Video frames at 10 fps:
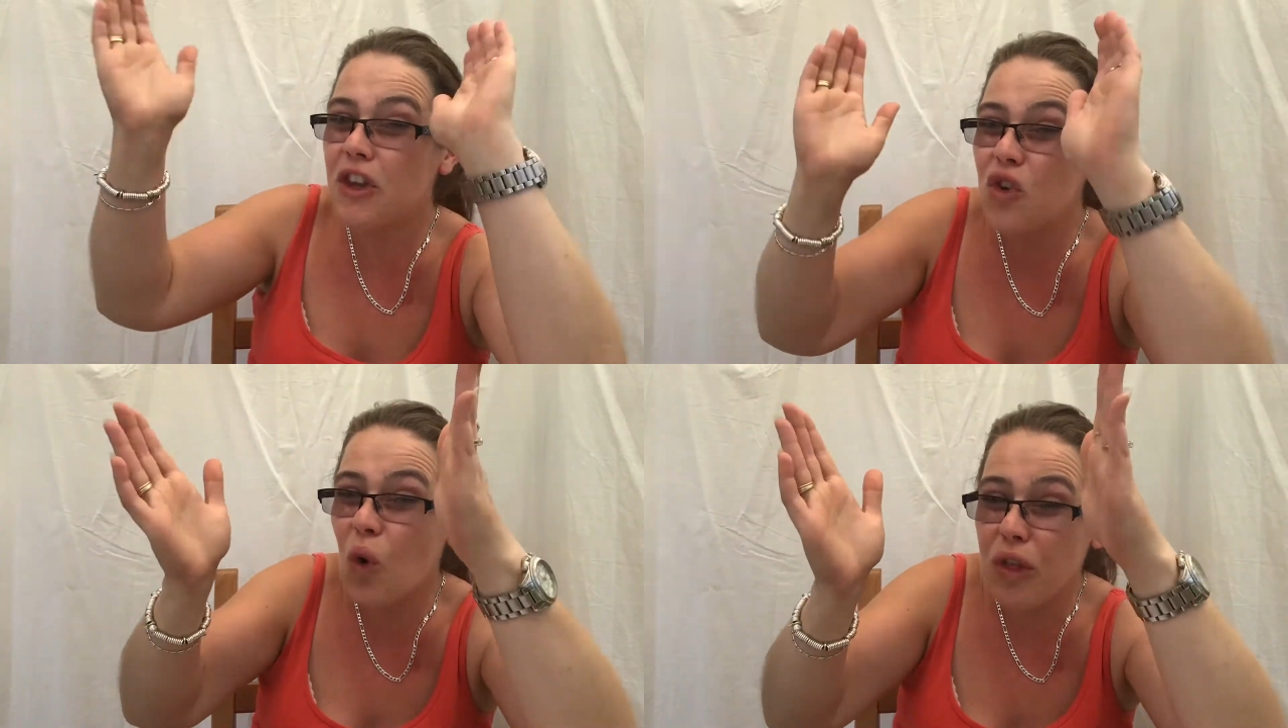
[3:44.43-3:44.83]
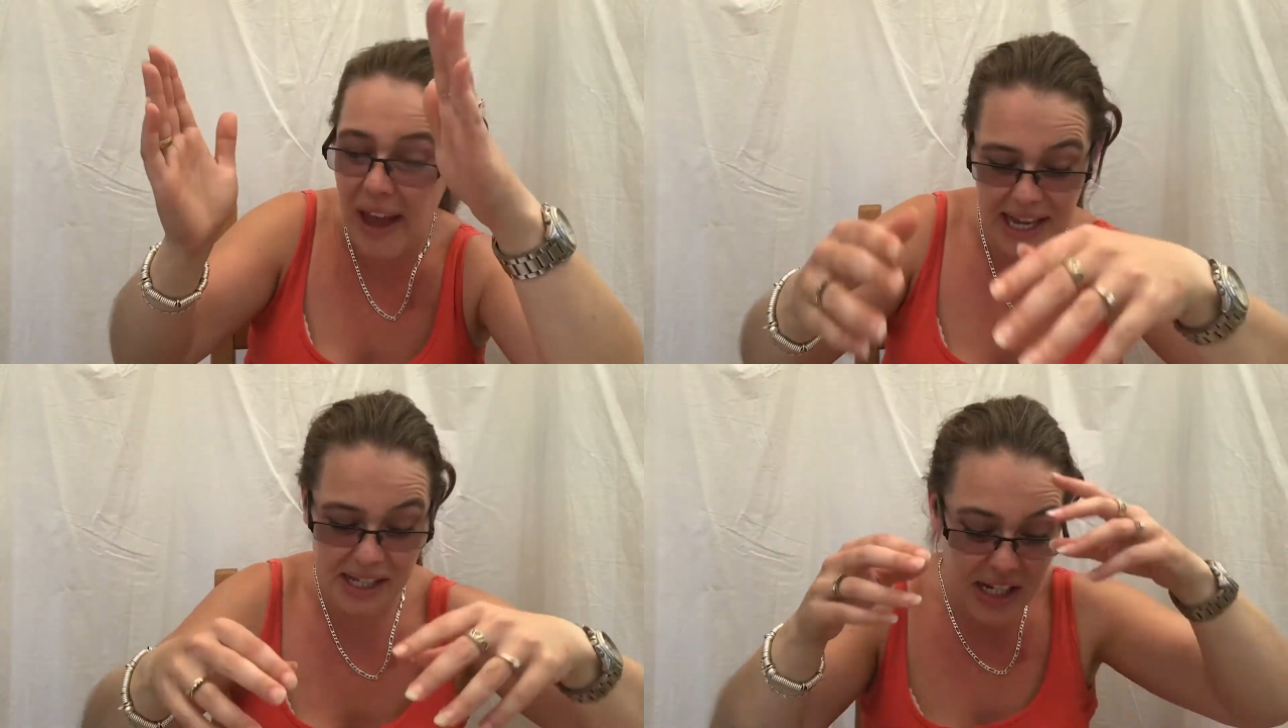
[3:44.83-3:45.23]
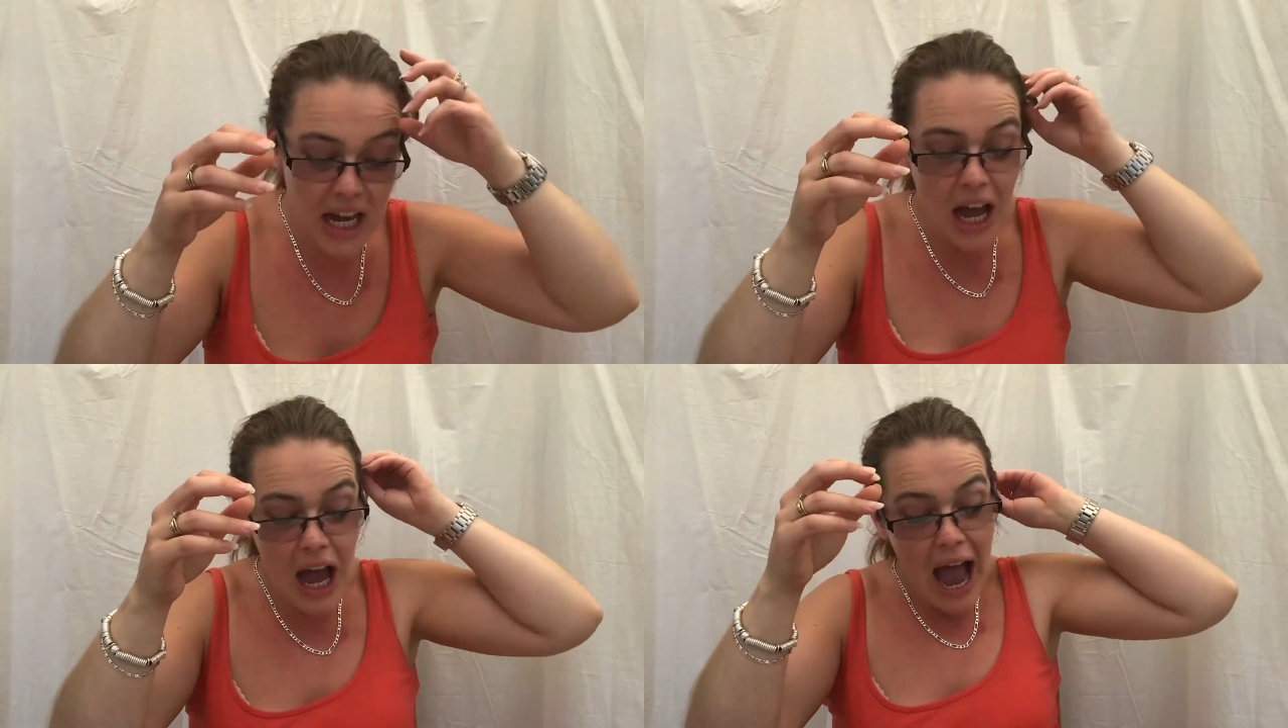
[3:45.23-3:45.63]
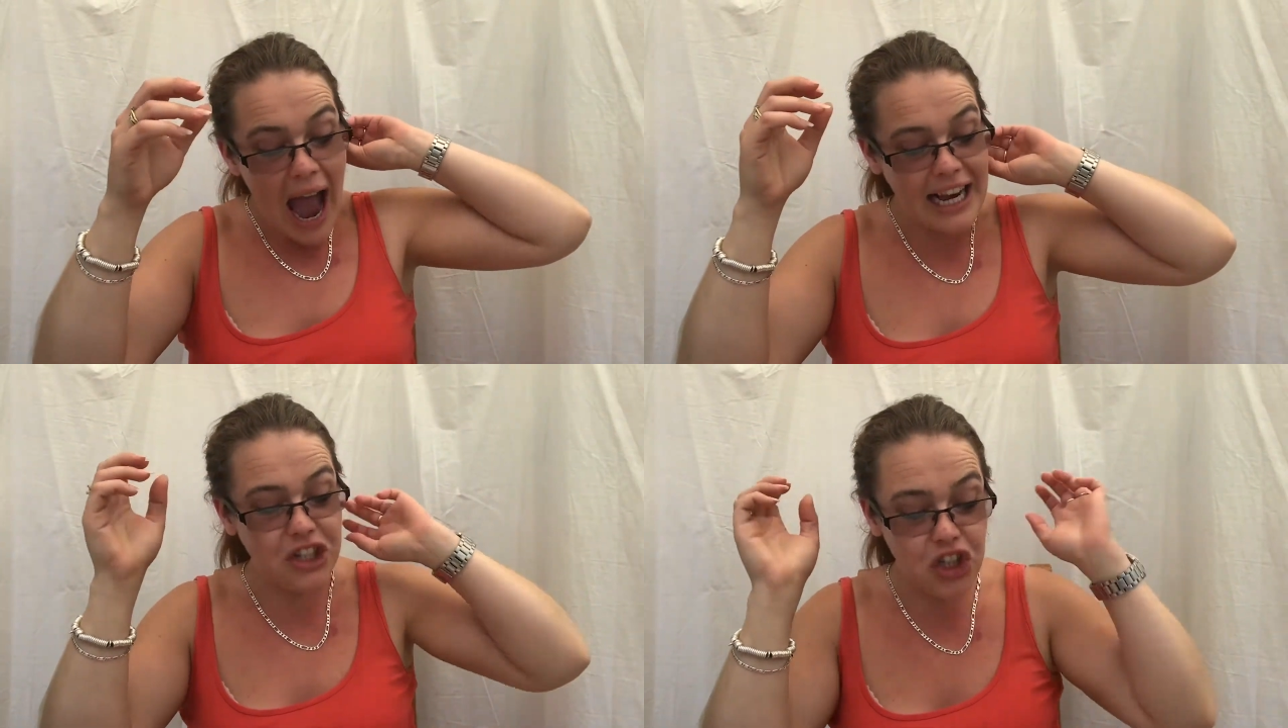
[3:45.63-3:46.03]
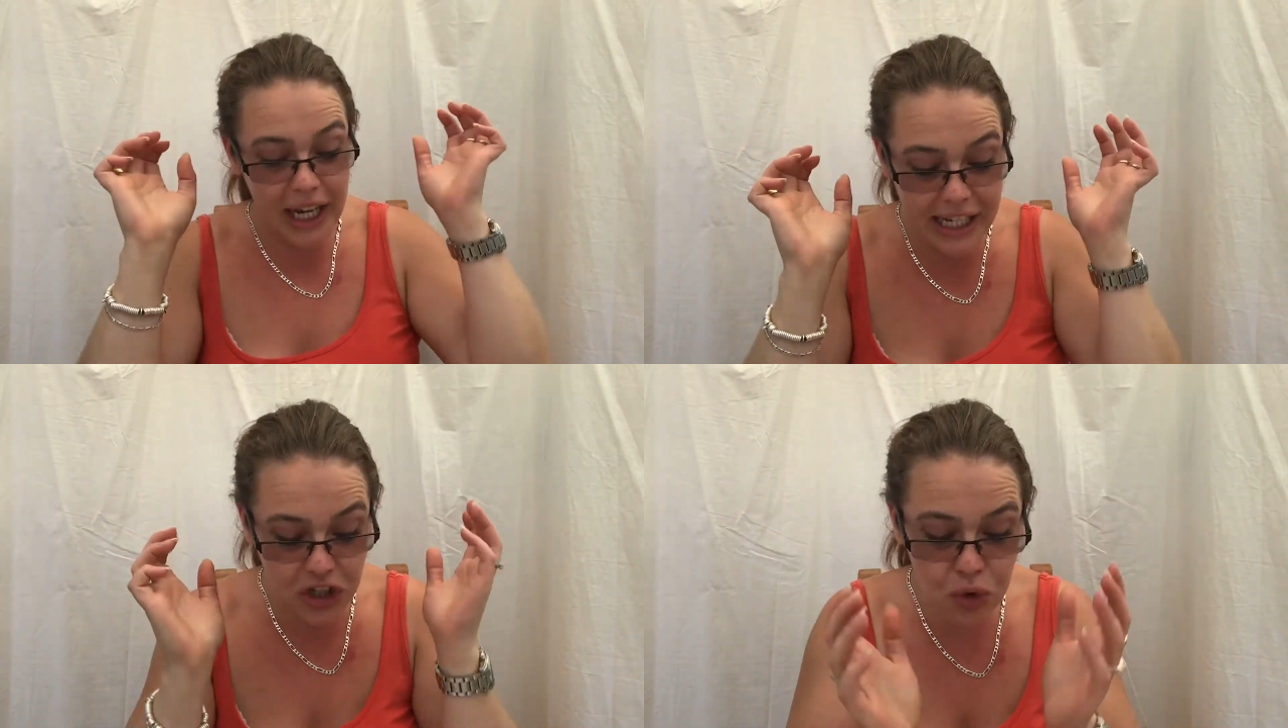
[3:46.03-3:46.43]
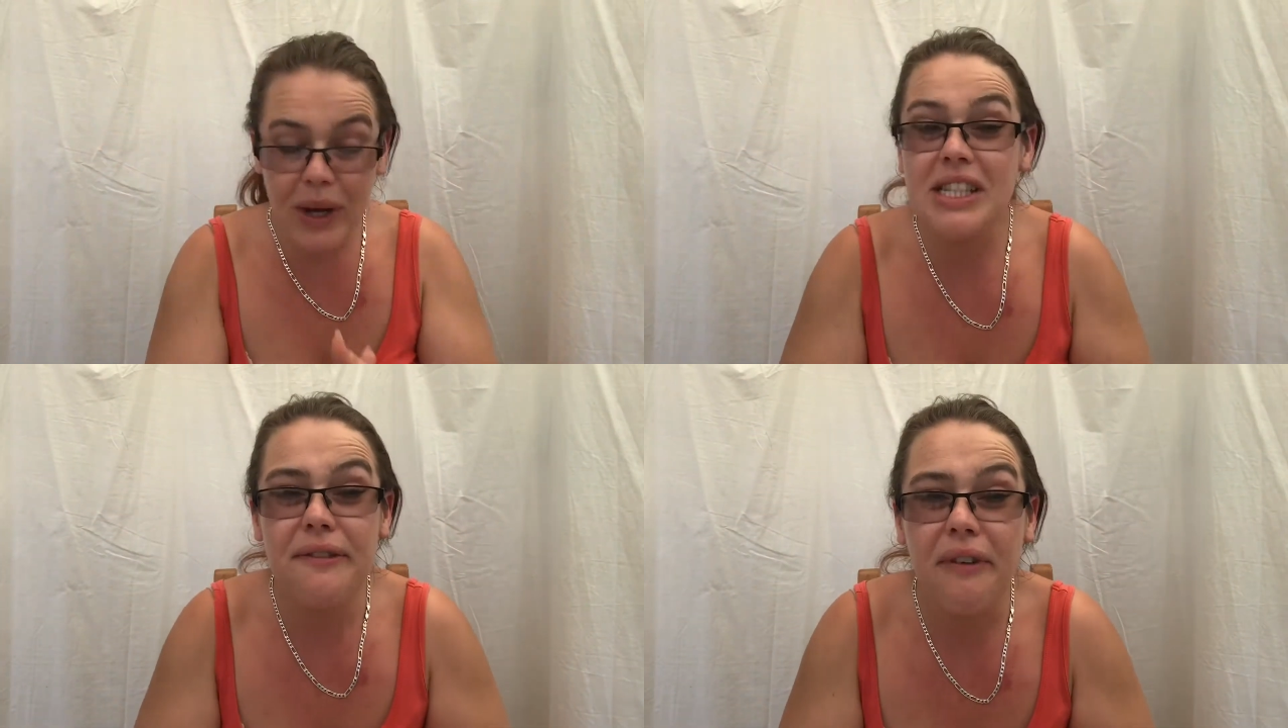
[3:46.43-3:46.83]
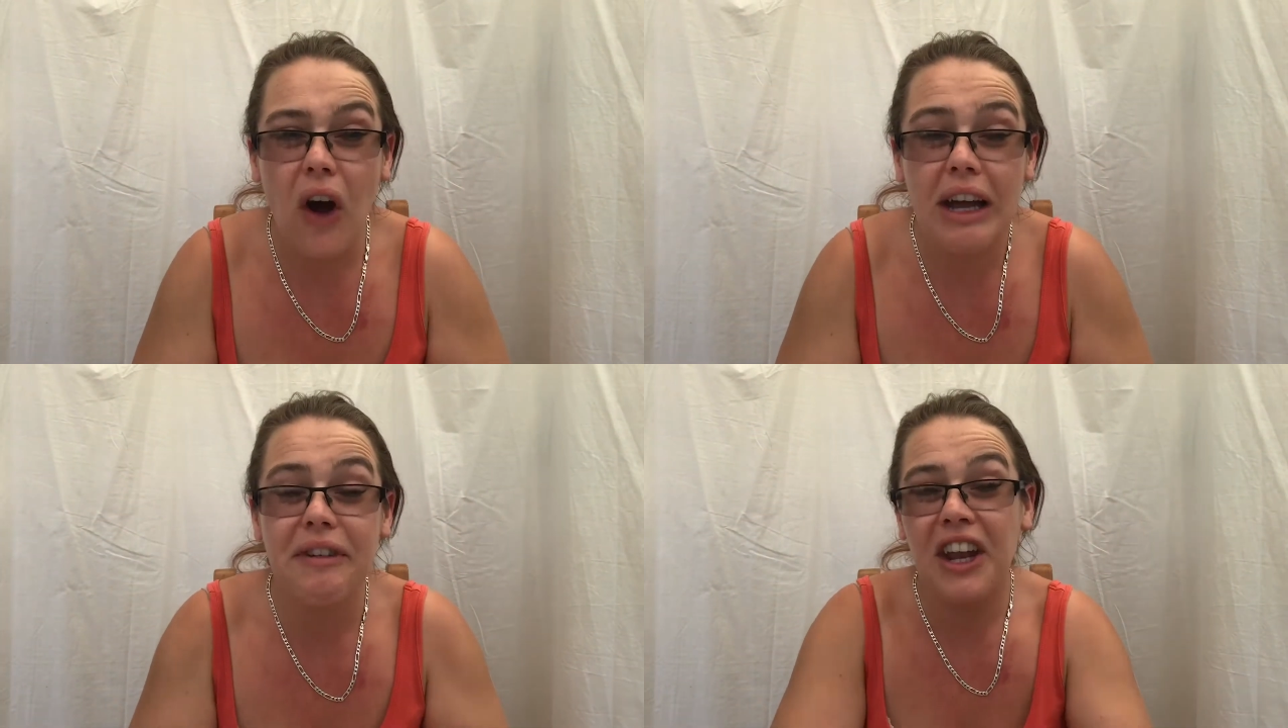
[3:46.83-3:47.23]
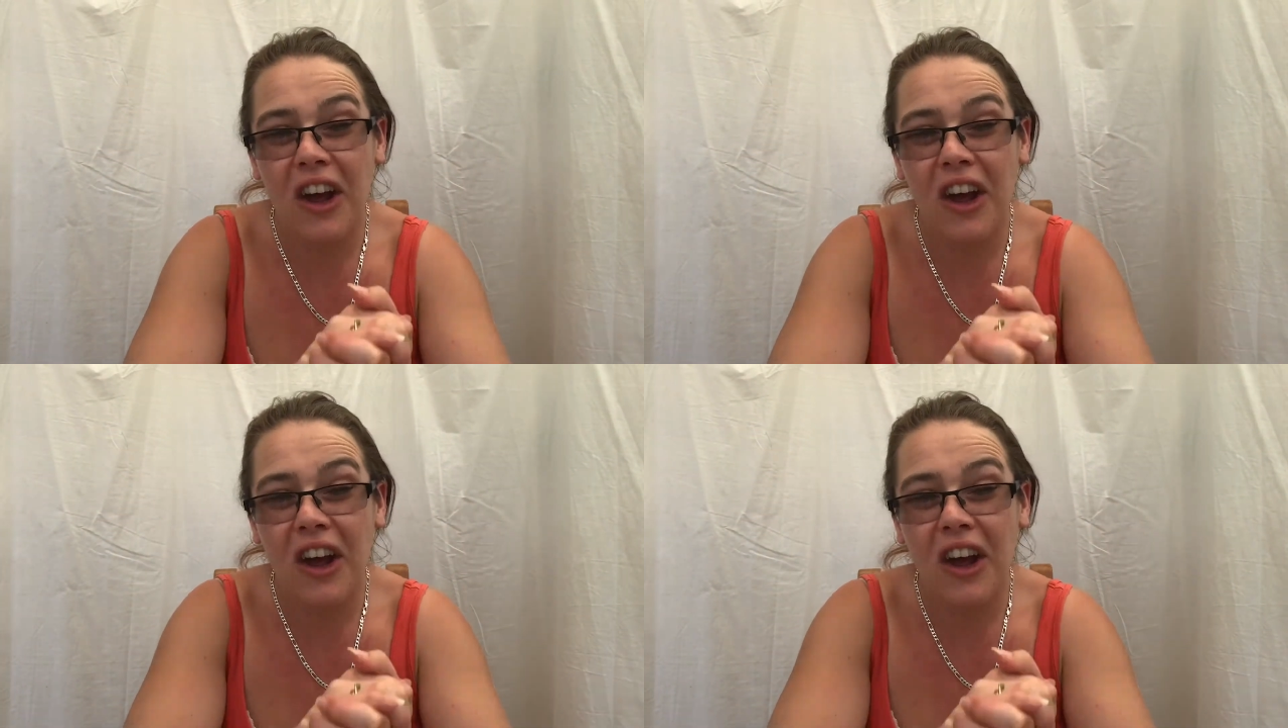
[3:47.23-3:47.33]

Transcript: but the northeast. And she is 25